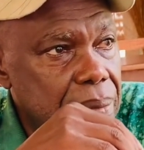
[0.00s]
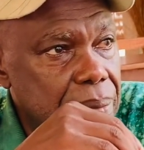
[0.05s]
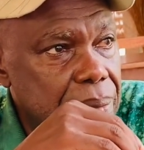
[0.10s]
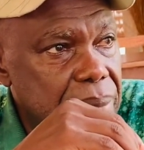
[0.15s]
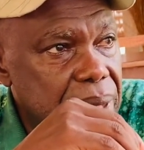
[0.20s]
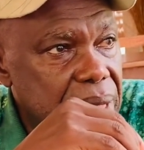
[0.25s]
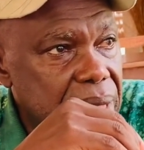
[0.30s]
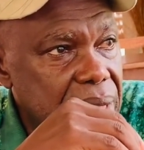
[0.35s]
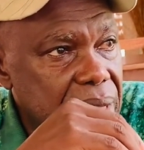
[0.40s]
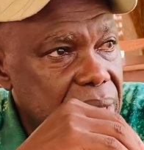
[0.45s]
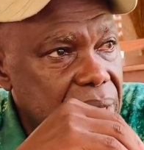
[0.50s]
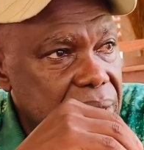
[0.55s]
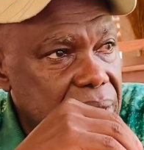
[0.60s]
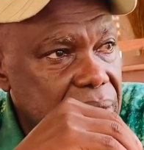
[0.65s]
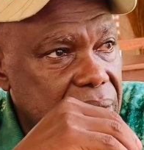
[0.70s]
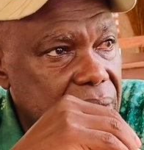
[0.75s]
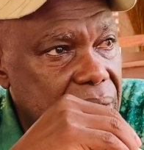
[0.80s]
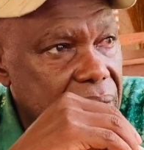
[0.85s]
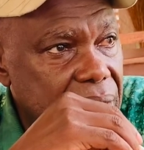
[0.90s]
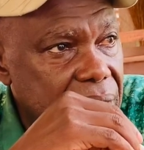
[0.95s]

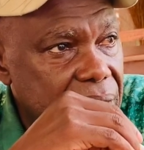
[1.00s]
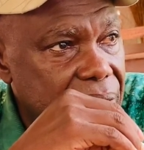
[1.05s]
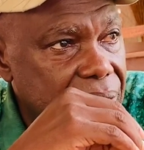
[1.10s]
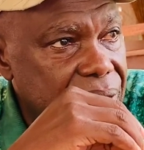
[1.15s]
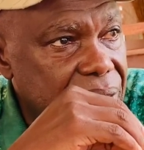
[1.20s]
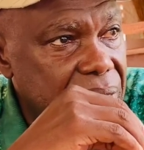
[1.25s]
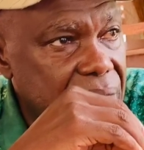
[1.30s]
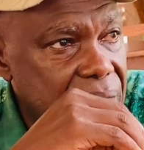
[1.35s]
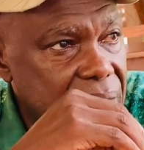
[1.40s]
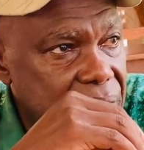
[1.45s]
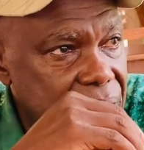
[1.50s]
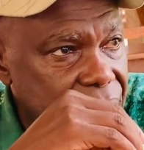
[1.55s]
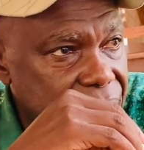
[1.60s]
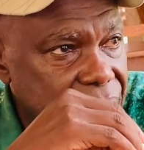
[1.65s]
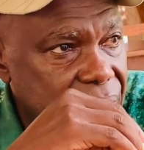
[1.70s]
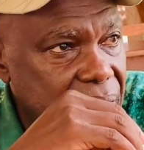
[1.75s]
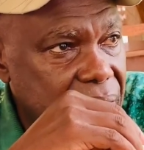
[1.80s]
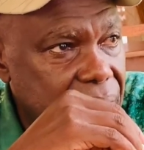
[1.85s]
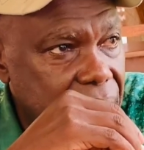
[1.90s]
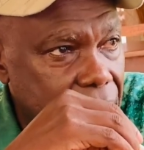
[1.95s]
birds live in
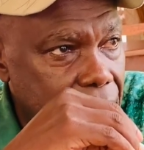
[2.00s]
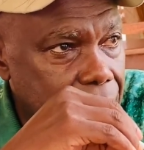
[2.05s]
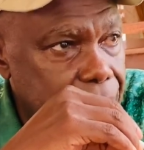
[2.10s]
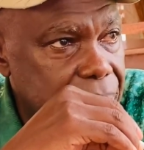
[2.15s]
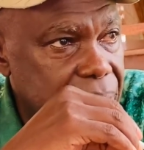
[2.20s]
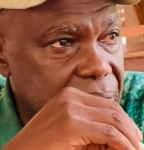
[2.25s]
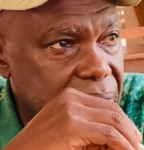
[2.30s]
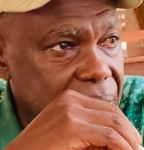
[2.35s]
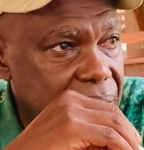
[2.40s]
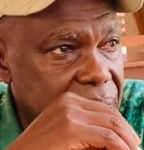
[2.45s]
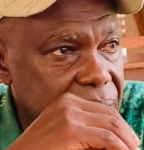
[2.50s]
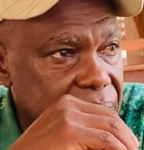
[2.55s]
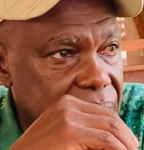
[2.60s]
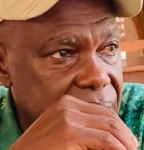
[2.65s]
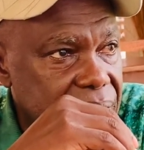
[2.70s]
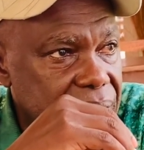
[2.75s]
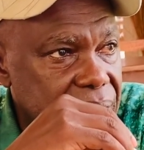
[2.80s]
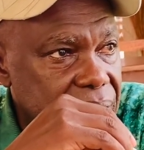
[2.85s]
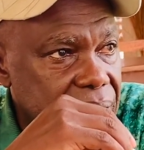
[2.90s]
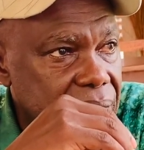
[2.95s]
different
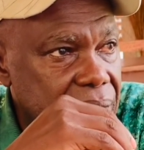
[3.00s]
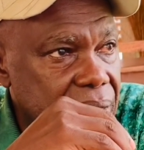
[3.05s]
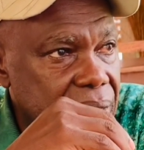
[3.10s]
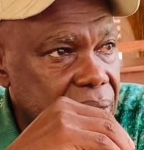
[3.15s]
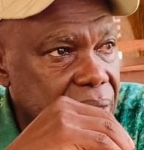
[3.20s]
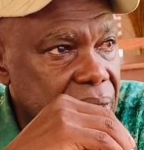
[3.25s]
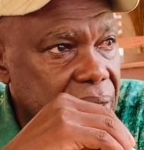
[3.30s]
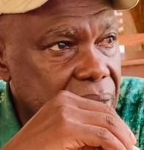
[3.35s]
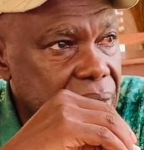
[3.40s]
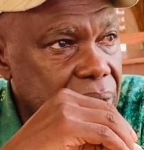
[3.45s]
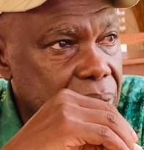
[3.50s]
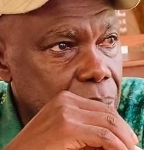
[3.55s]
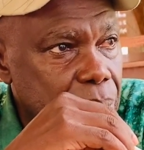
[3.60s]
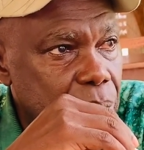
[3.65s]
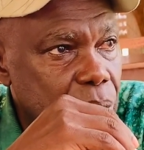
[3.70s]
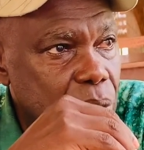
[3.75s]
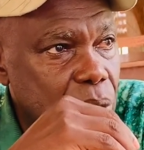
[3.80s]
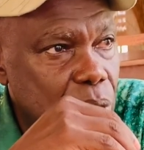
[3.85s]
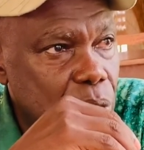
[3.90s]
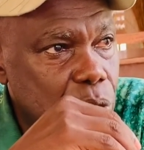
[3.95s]
habitats
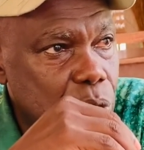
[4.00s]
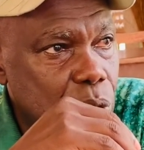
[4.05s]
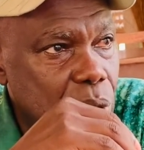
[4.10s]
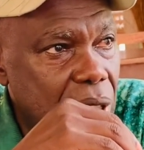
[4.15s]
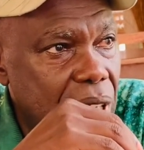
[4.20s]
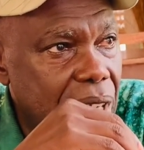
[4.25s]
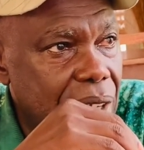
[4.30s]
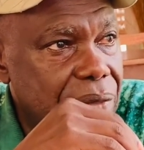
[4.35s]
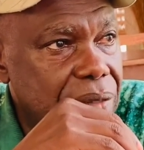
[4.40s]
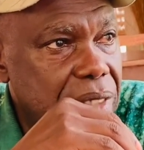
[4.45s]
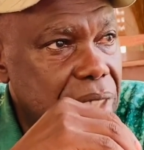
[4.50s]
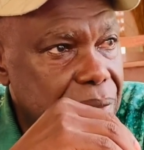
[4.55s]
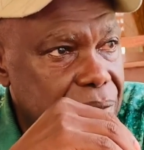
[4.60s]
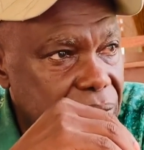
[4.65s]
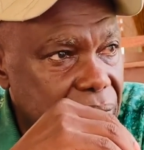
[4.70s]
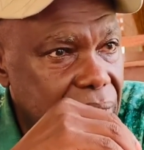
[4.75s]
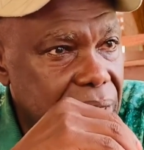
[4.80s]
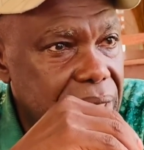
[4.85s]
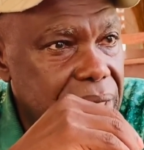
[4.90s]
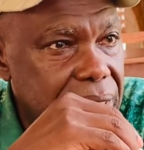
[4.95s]
because you have
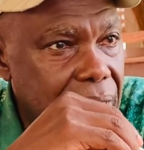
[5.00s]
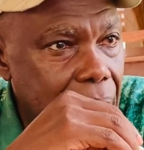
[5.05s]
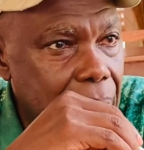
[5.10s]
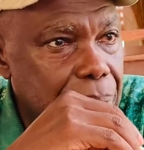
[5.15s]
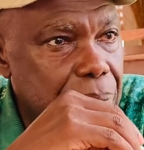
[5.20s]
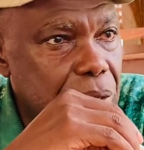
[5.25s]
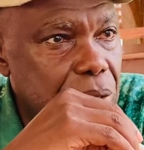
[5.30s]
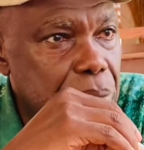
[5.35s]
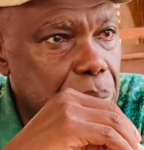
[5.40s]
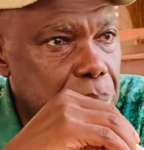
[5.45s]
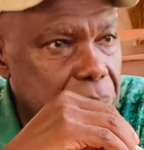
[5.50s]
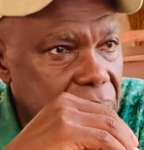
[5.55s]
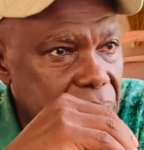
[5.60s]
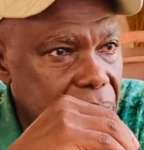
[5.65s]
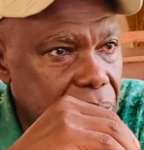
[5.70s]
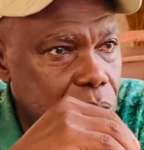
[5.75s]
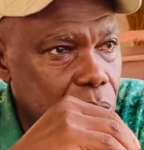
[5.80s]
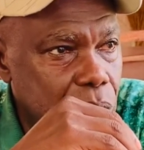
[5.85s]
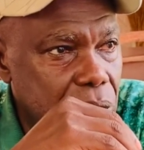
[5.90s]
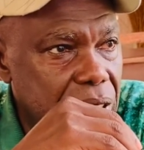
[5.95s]
different type of
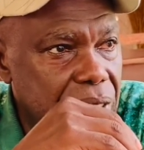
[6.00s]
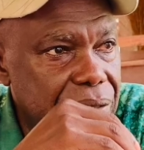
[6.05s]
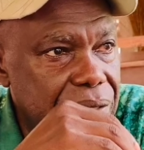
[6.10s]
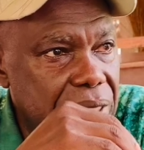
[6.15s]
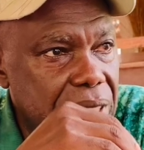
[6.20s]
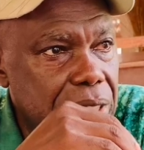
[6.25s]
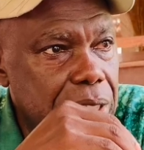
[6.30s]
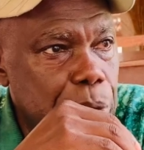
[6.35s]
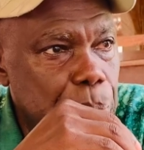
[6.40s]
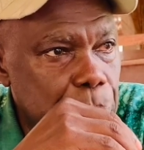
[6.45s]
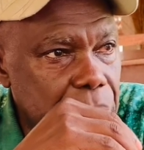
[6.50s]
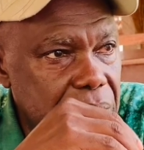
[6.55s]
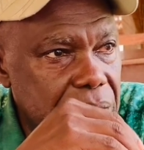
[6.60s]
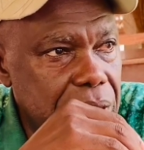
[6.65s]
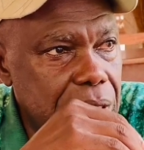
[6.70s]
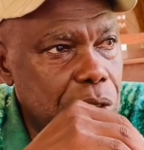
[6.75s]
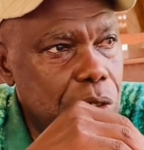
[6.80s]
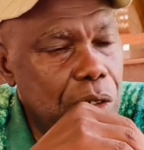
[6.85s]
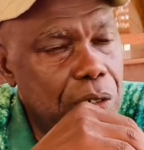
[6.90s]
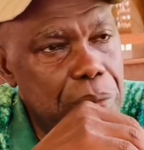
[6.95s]
birds or different
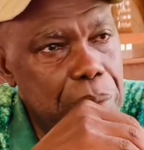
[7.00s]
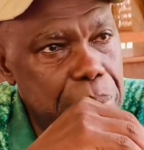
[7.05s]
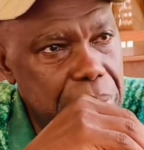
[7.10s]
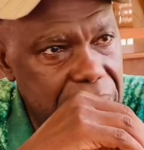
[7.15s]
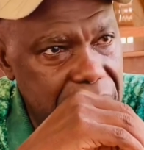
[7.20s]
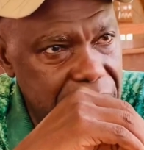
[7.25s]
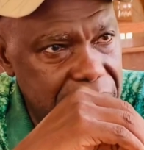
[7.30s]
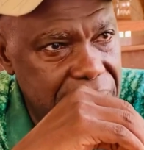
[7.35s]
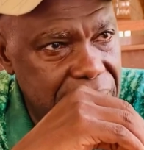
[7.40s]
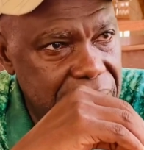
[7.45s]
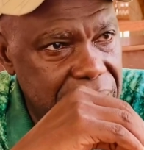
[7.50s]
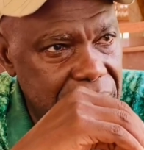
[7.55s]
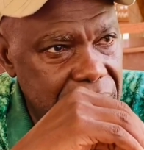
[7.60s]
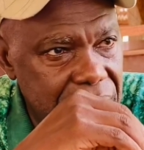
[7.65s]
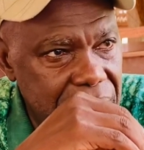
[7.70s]
species of birds.